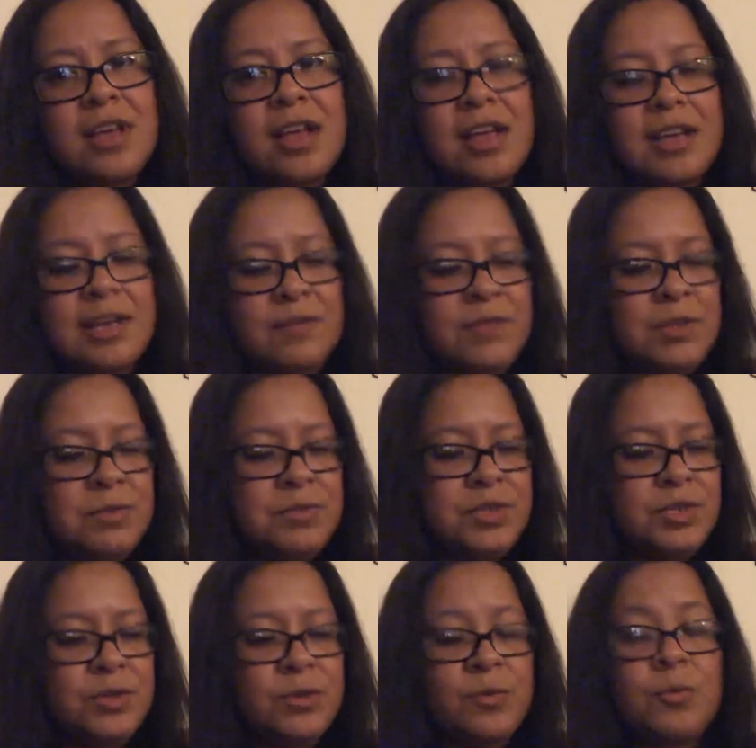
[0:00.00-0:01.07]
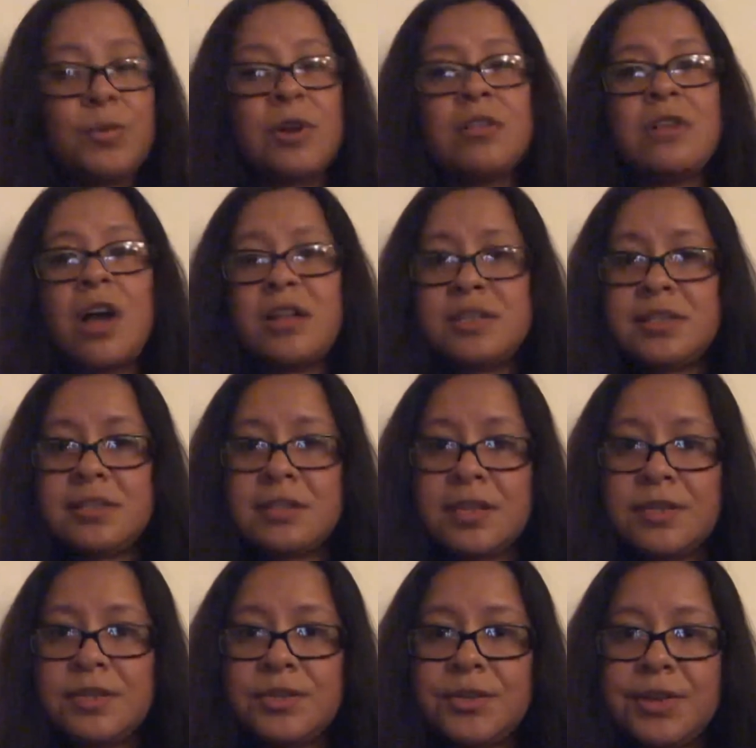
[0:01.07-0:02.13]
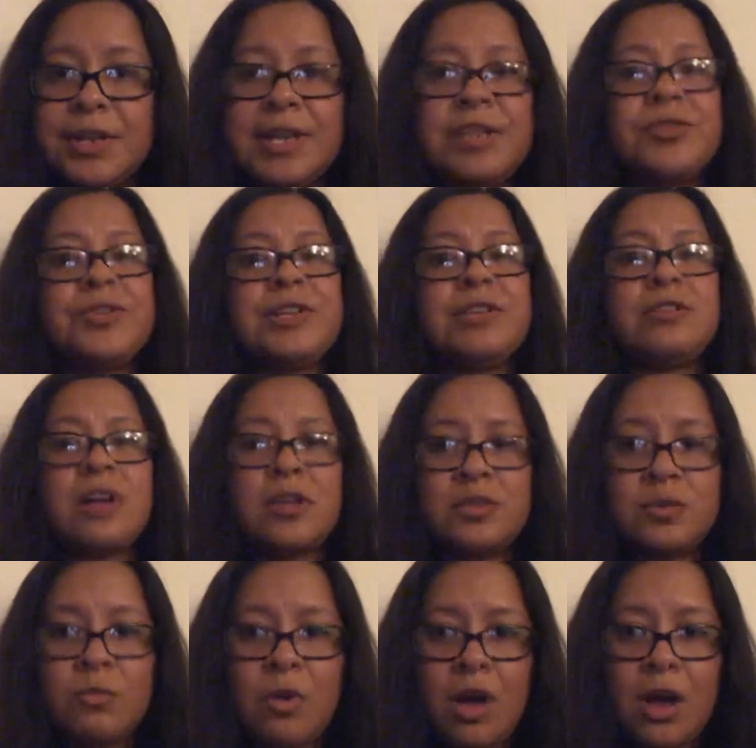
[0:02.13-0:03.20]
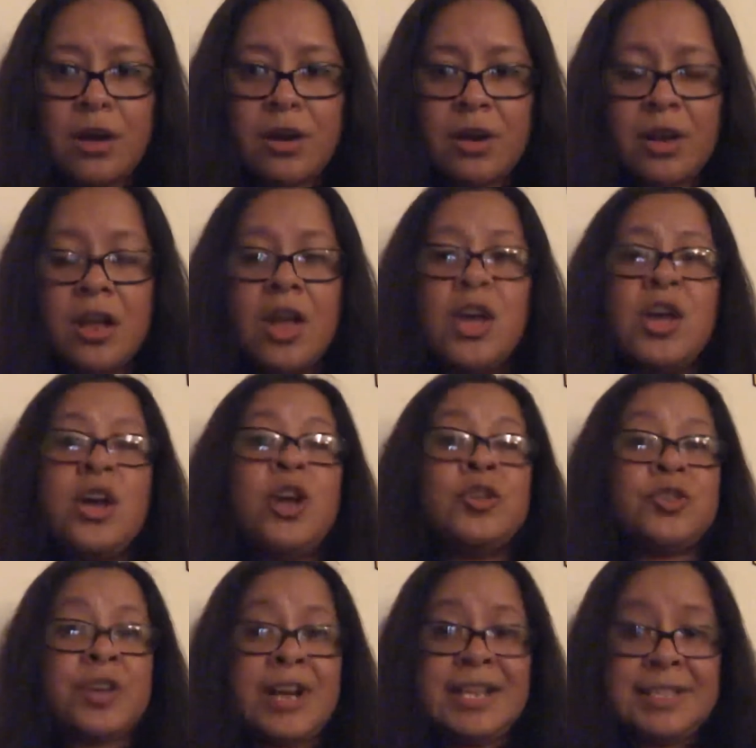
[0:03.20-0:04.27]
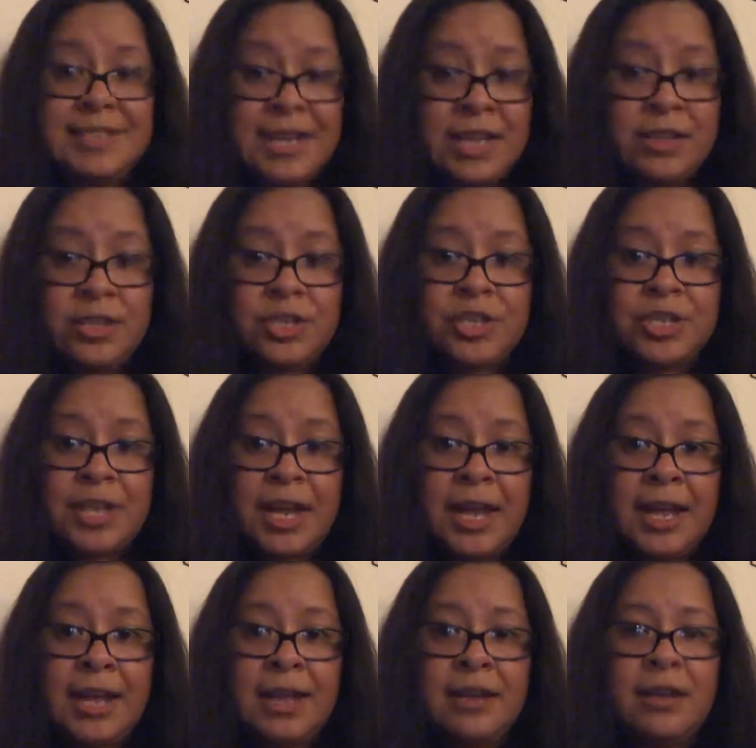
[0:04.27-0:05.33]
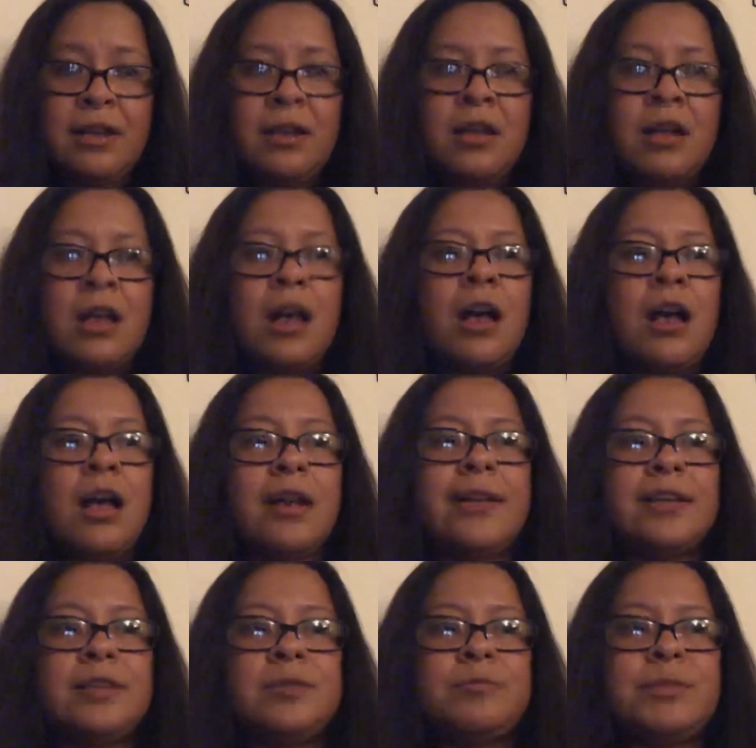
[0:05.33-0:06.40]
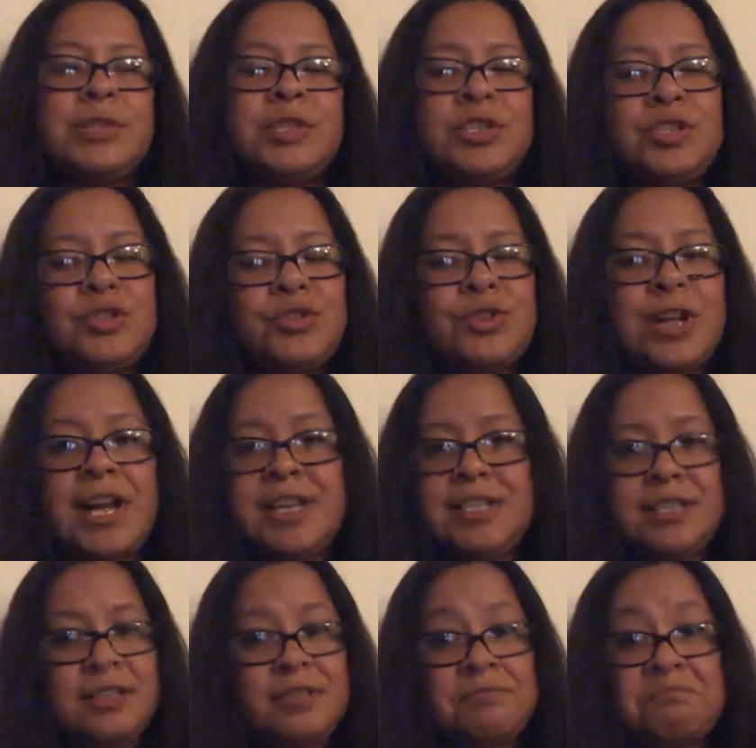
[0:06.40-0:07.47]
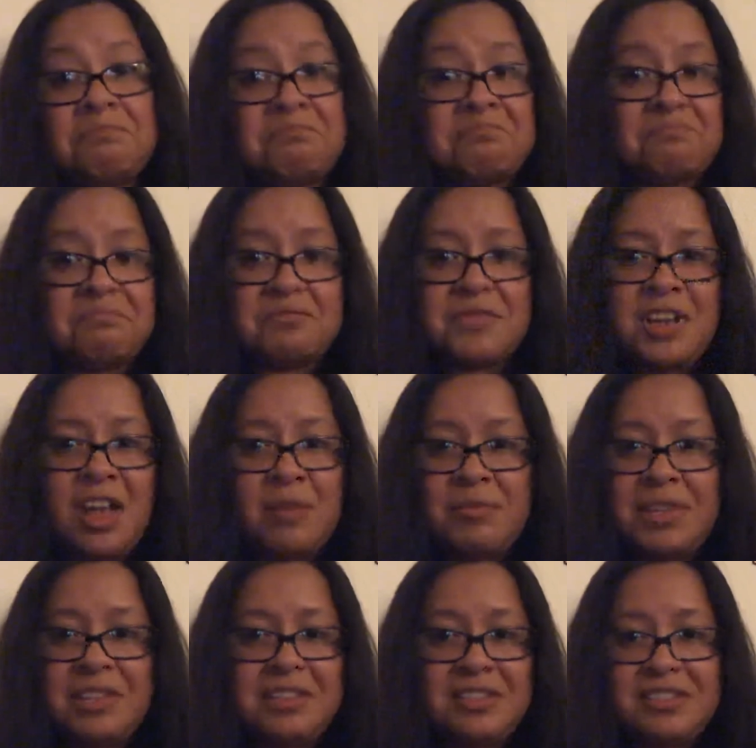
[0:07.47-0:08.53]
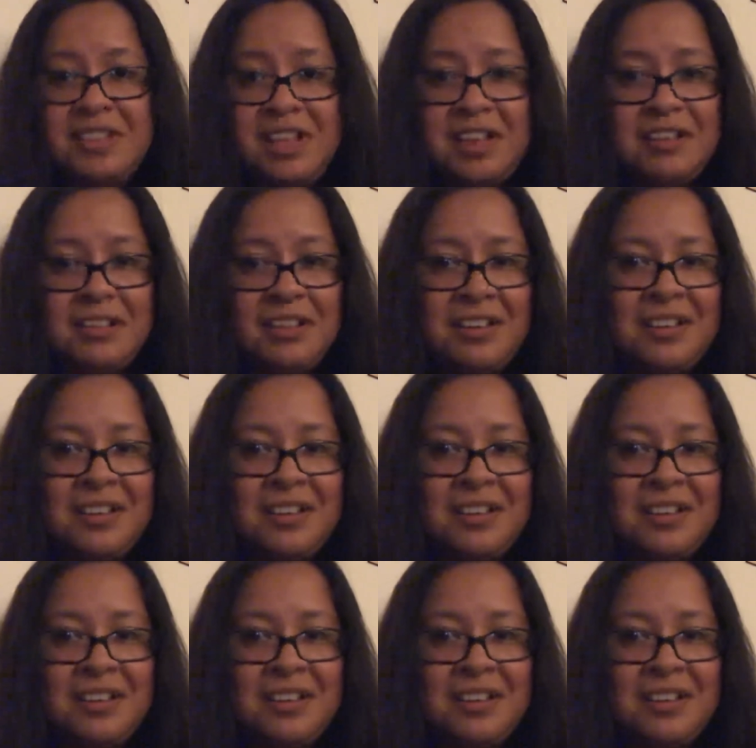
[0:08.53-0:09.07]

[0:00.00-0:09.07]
And if you do, wear lots of sunscreen, drink lots of water, try to stay in the shade, and just try to not be in the sun.